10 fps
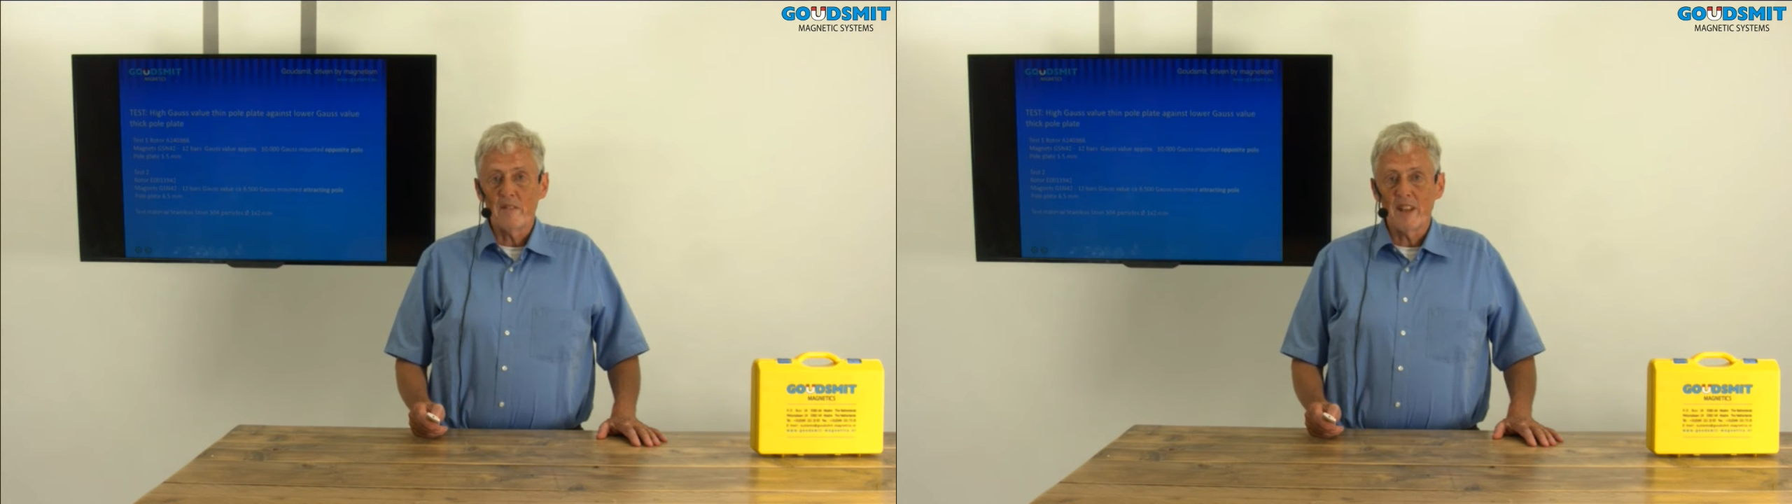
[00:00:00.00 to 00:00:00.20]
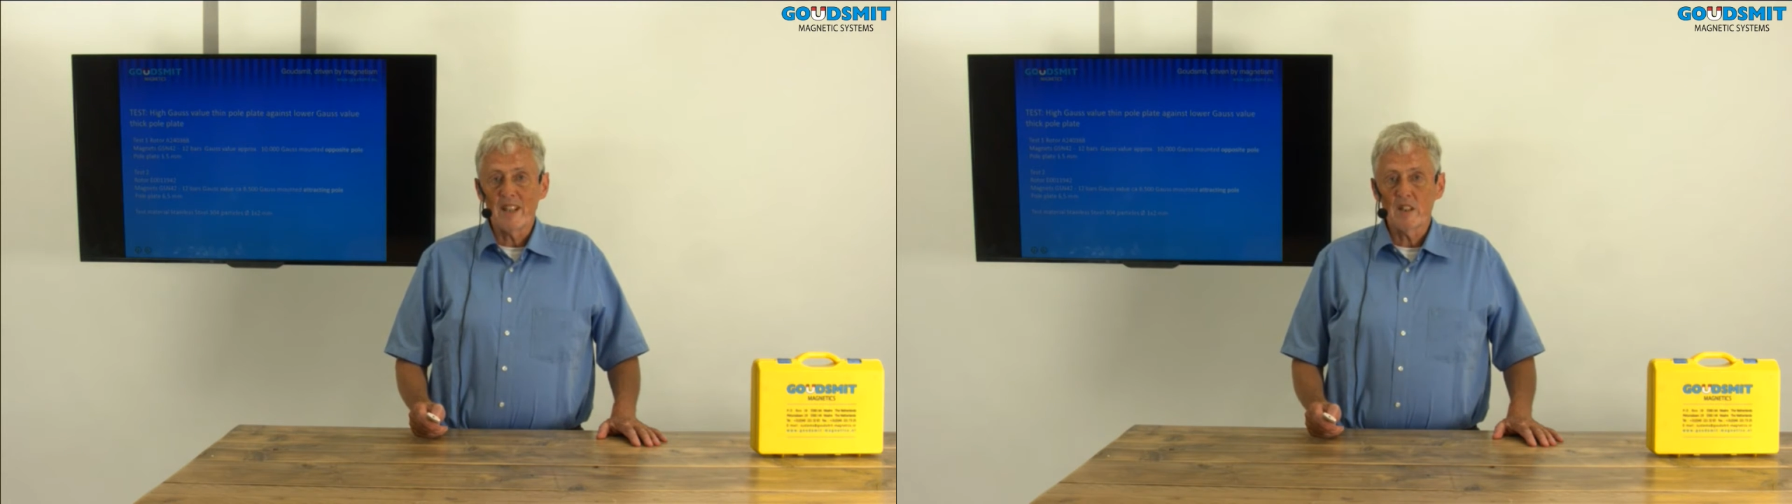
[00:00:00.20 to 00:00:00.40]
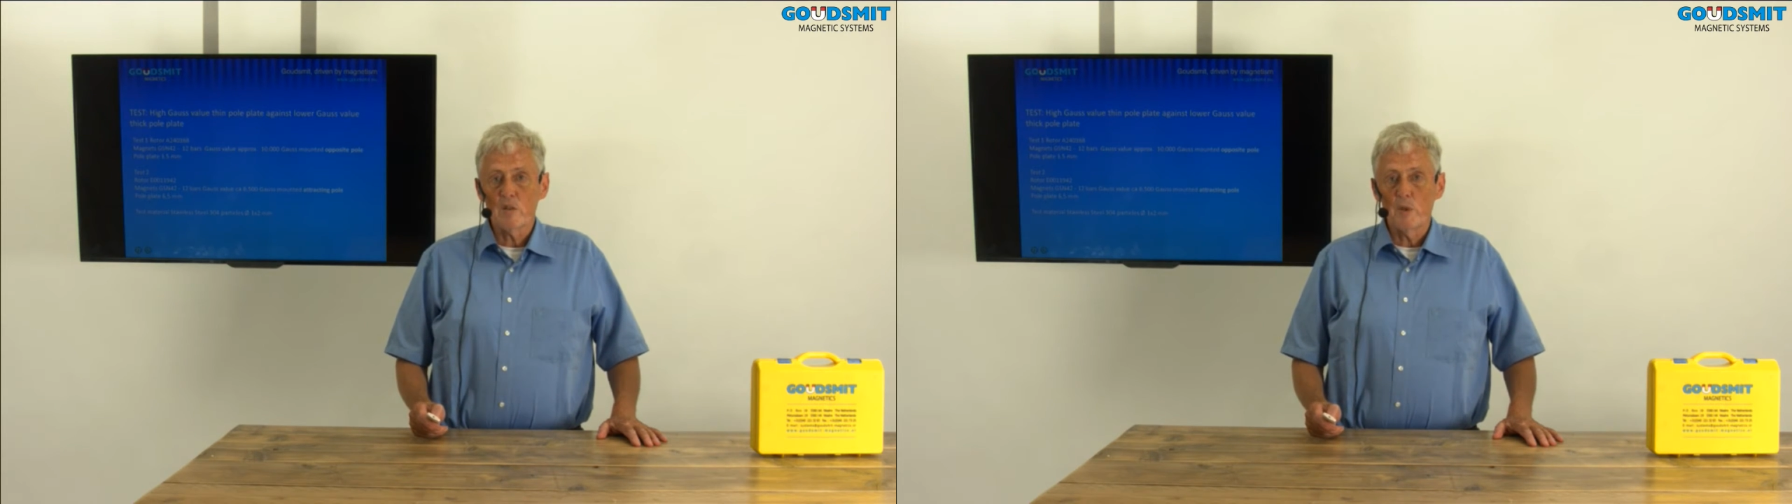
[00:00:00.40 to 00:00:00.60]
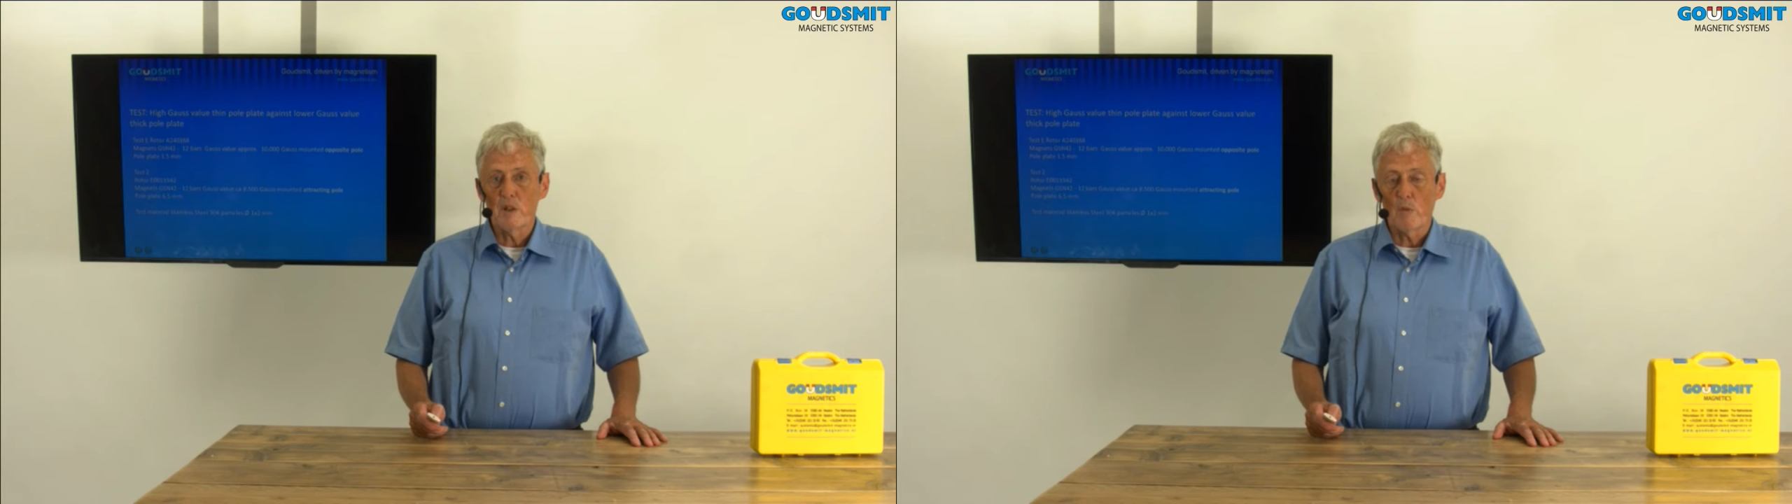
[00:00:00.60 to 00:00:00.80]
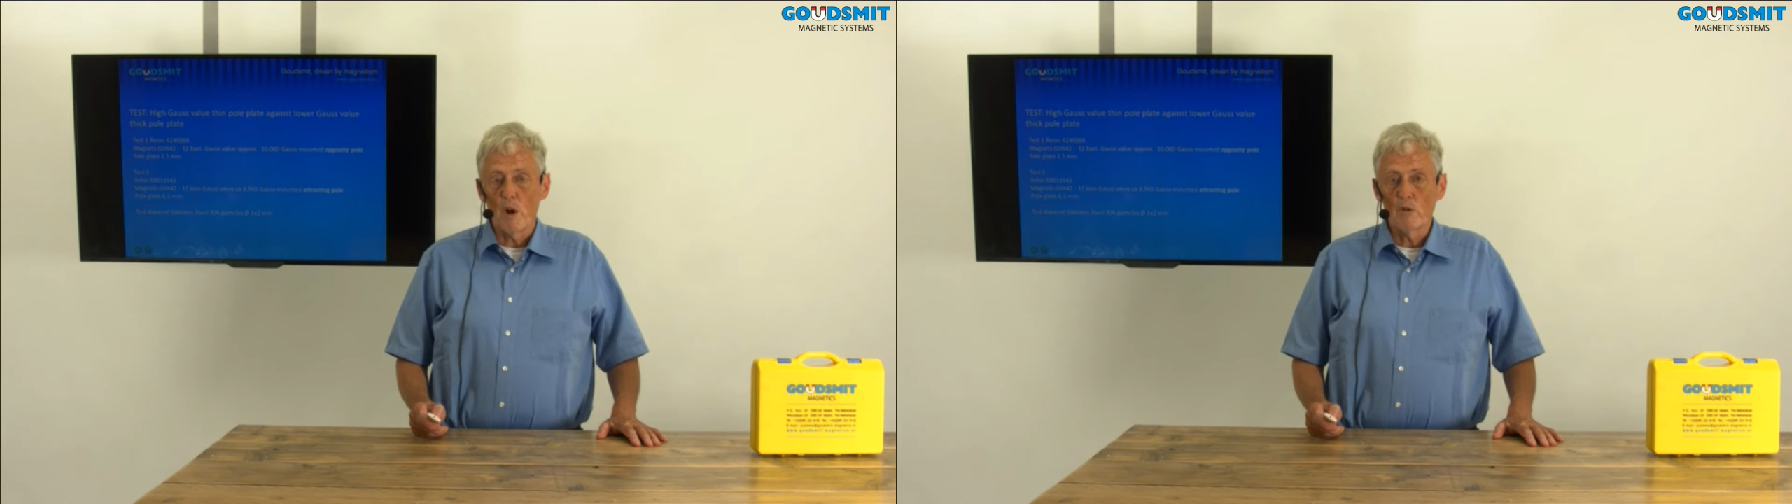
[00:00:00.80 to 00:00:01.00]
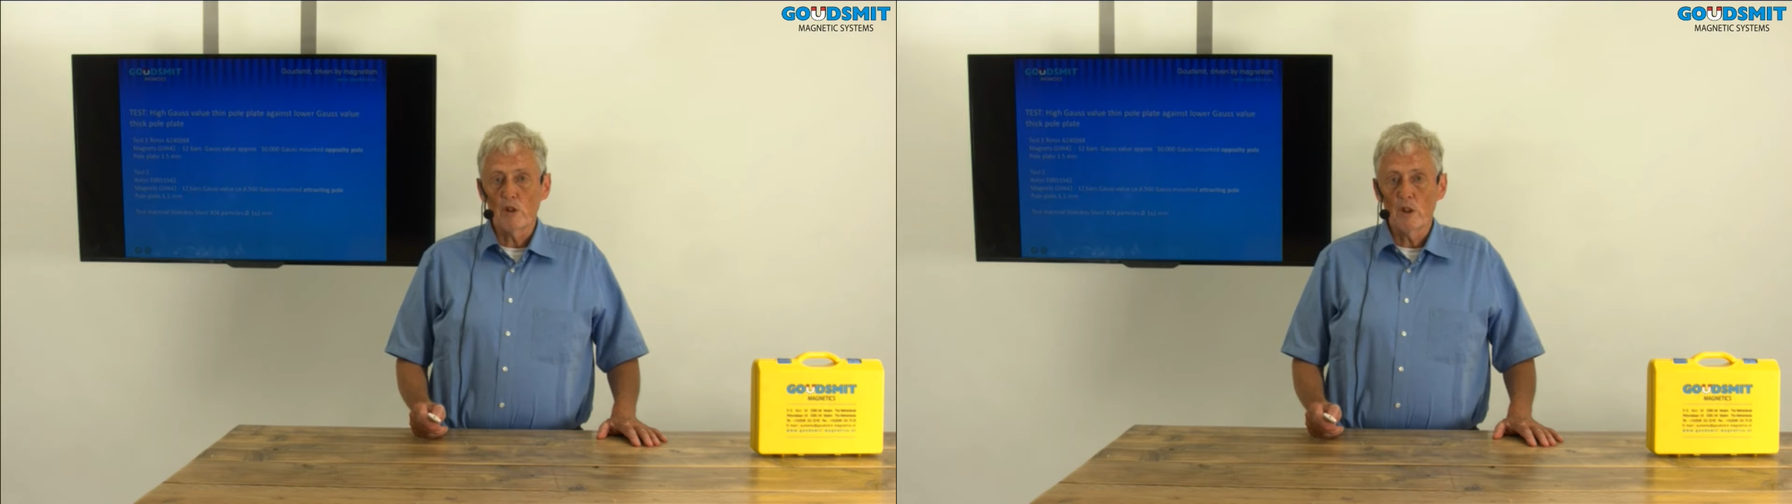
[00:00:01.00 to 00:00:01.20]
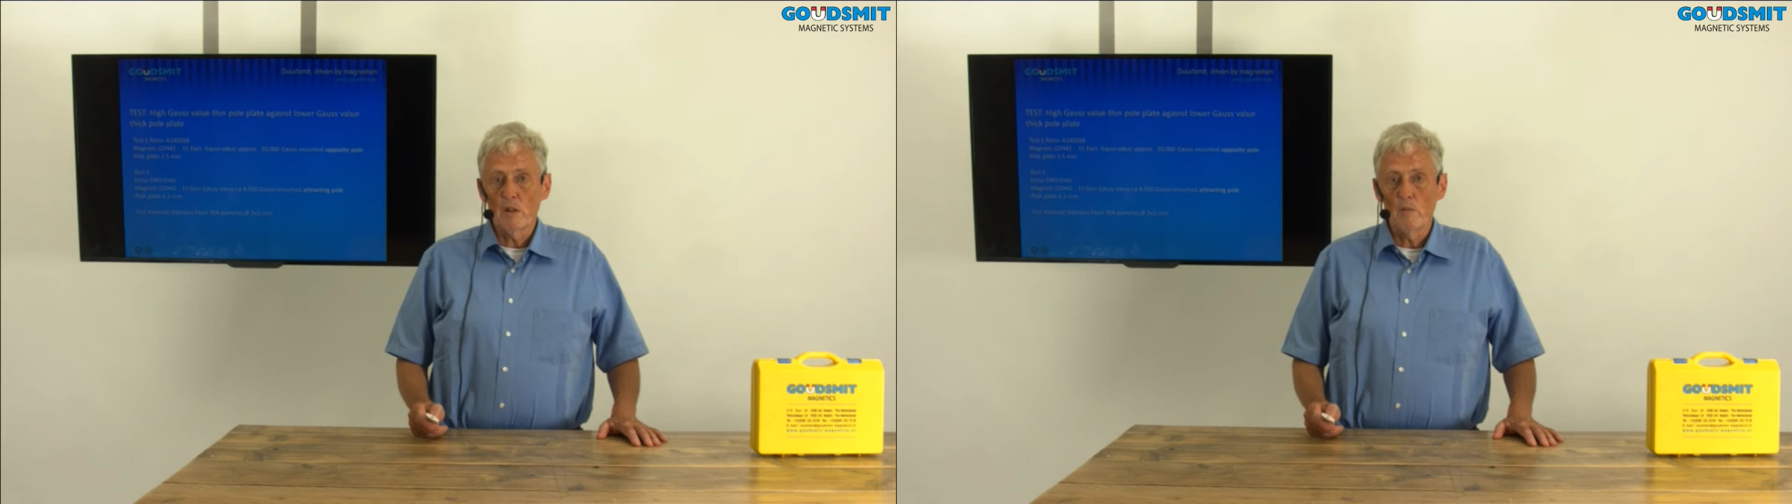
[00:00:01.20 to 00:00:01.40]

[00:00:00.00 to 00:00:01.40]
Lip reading: a test with a rotor